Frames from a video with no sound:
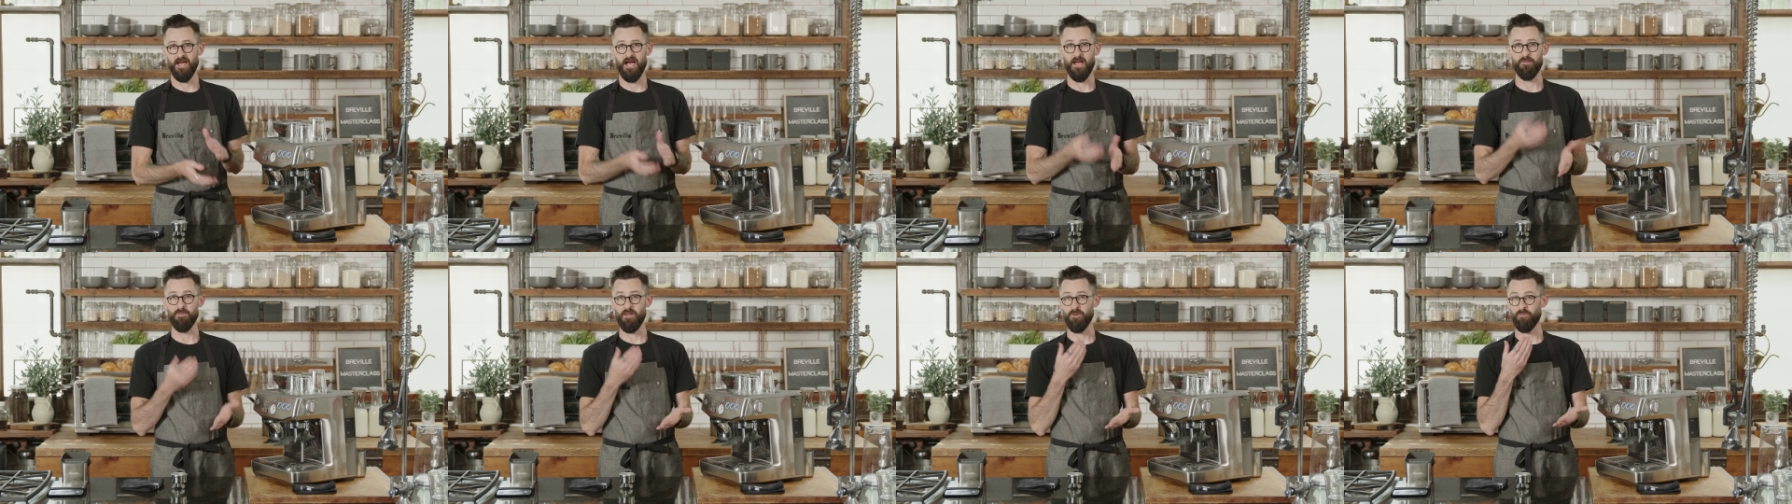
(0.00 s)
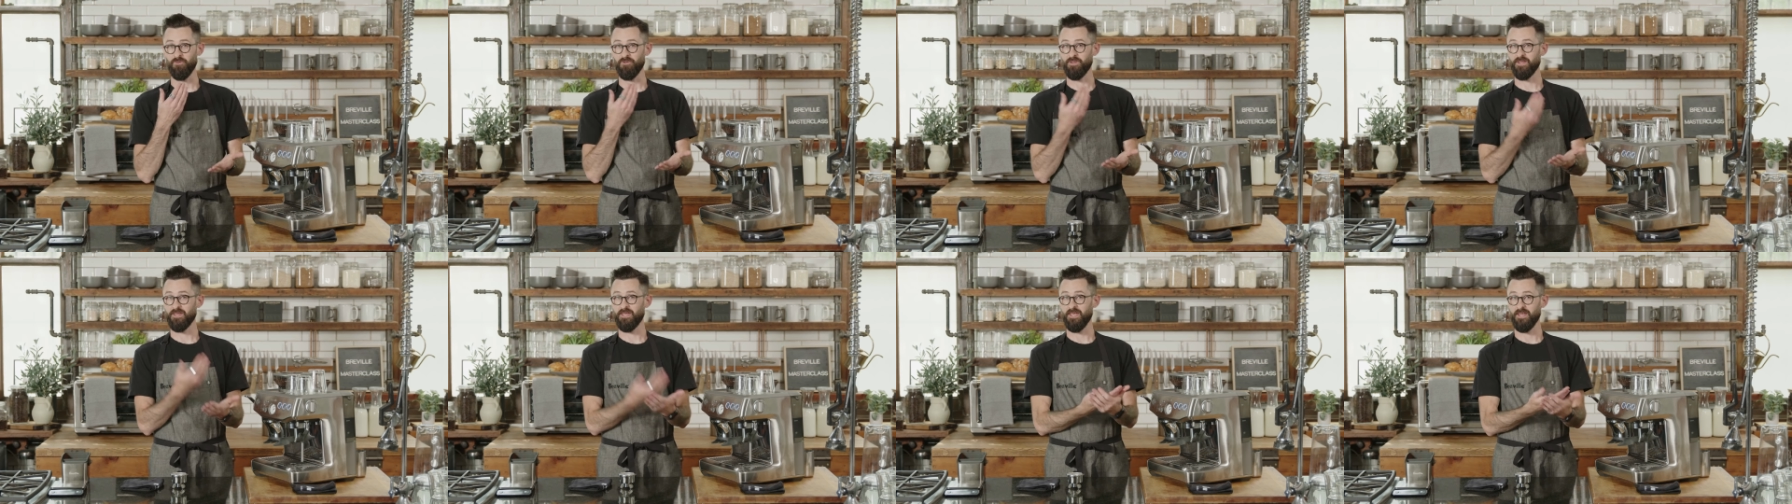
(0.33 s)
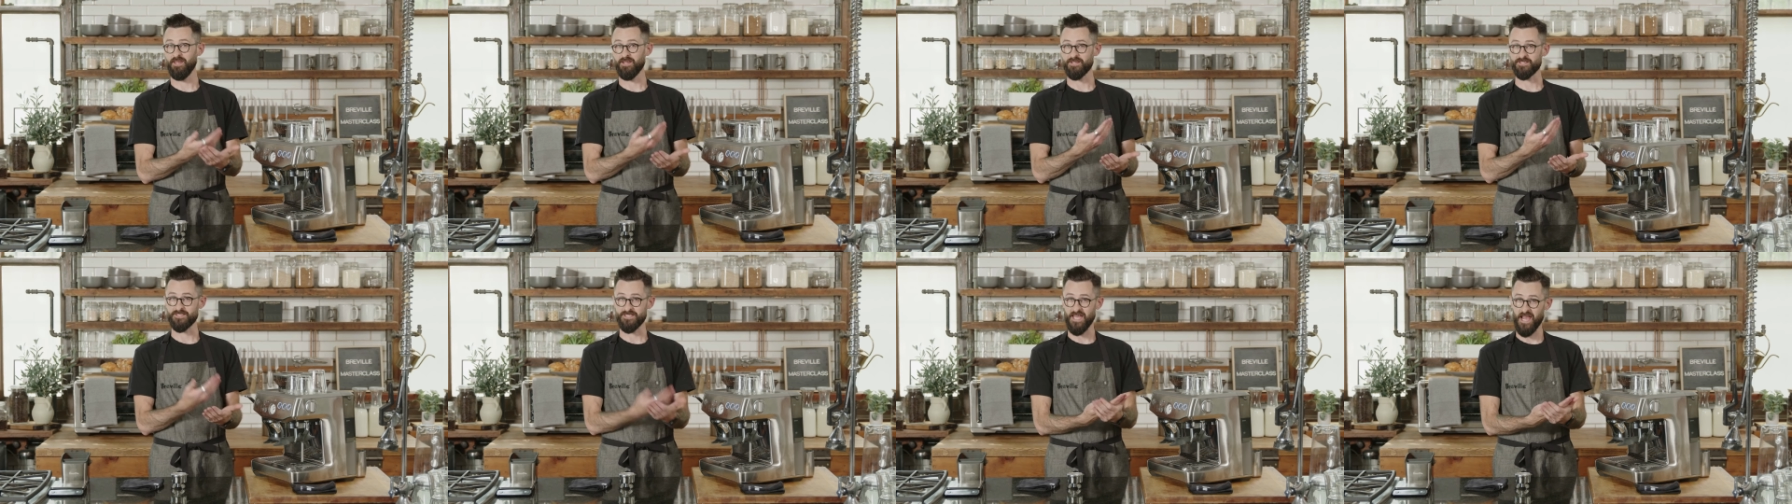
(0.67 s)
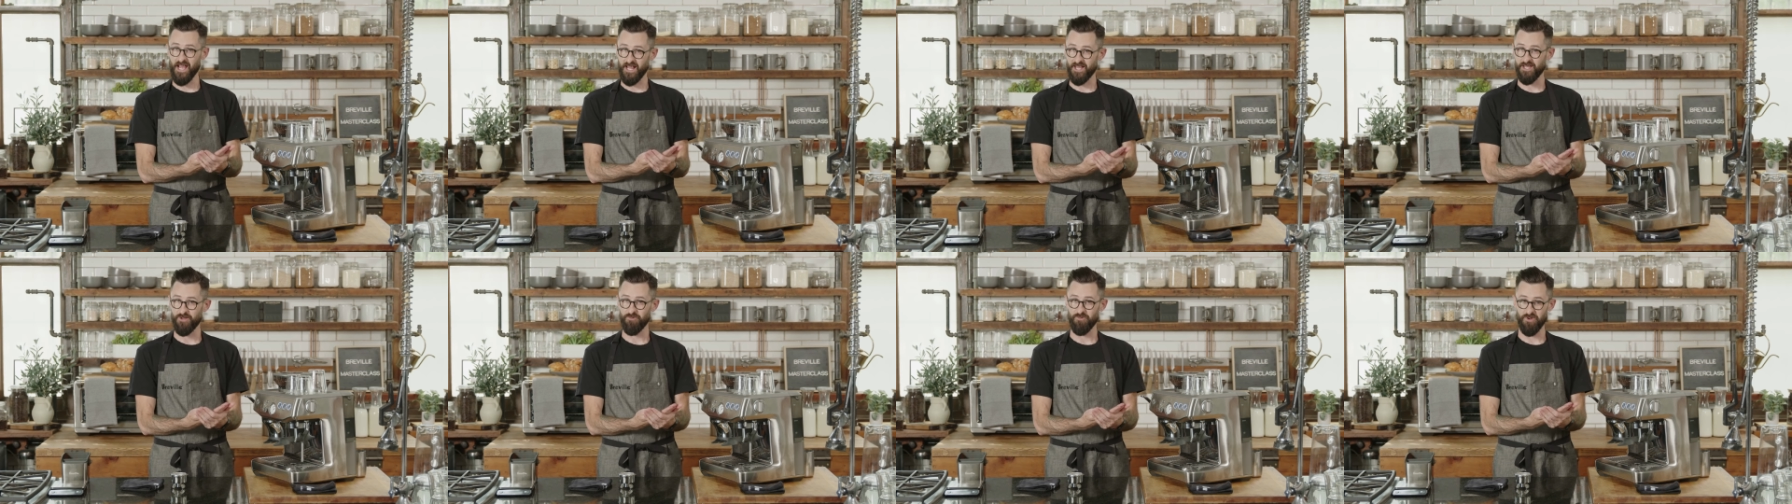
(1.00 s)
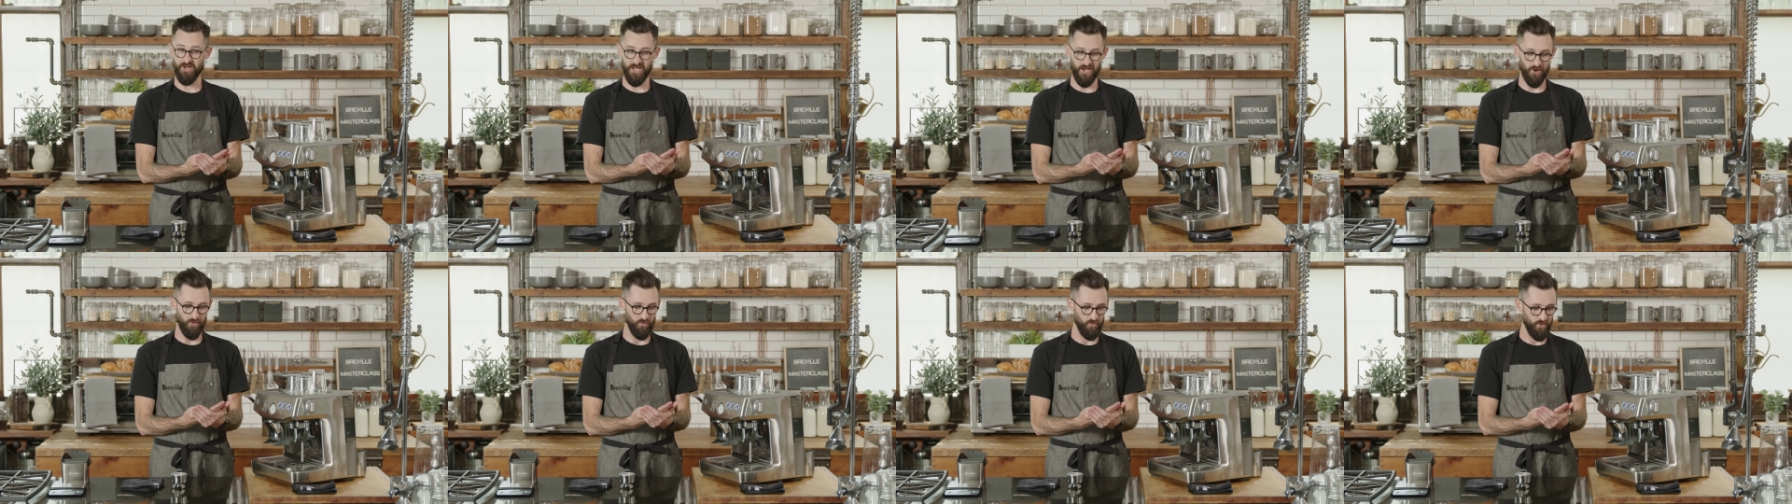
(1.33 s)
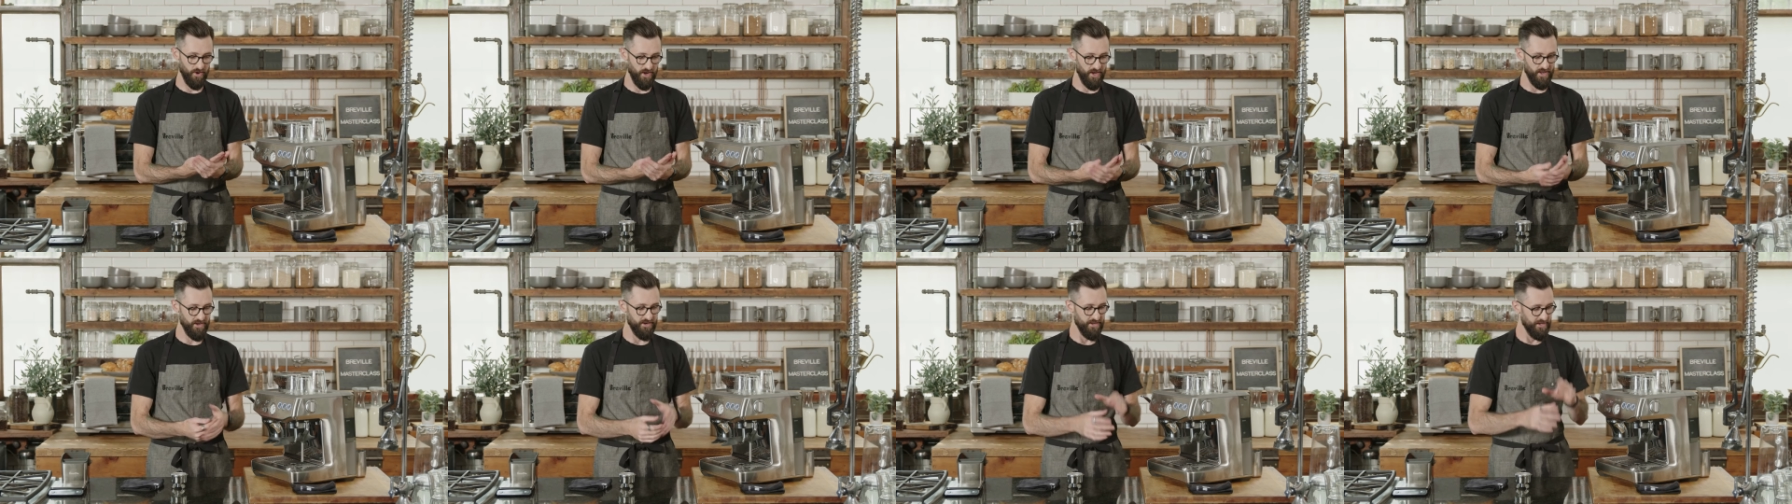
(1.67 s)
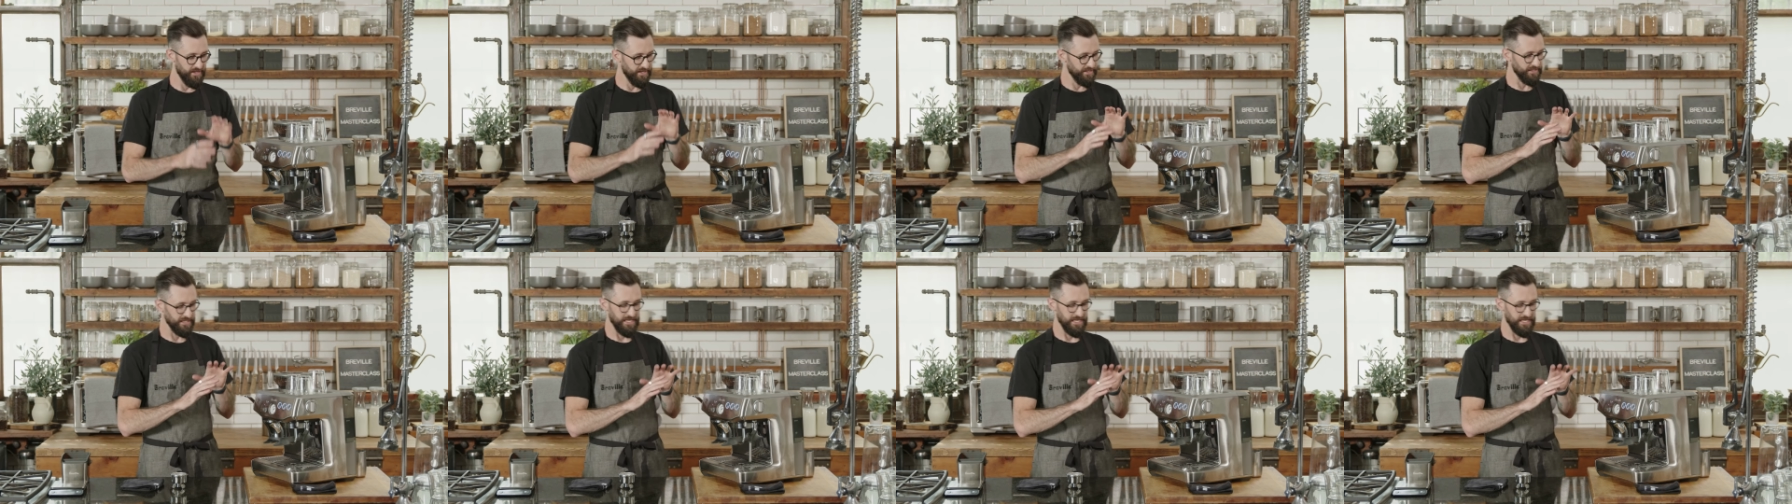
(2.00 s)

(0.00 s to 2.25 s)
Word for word: I'm able to get exactly what I want,